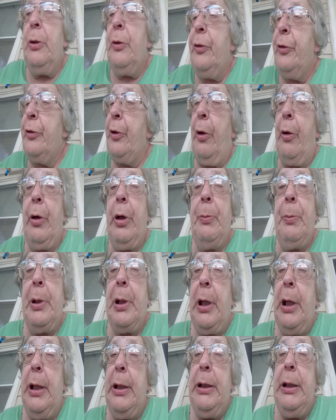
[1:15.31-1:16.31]
Sorry,
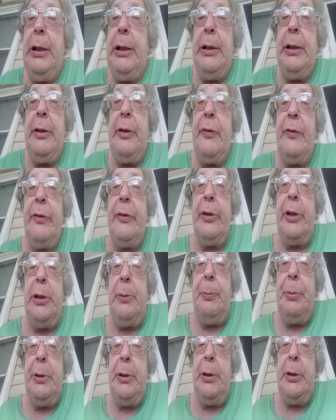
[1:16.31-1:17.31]
but I needed to
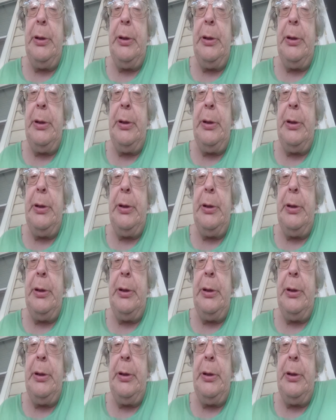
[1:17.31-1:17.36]
sleep.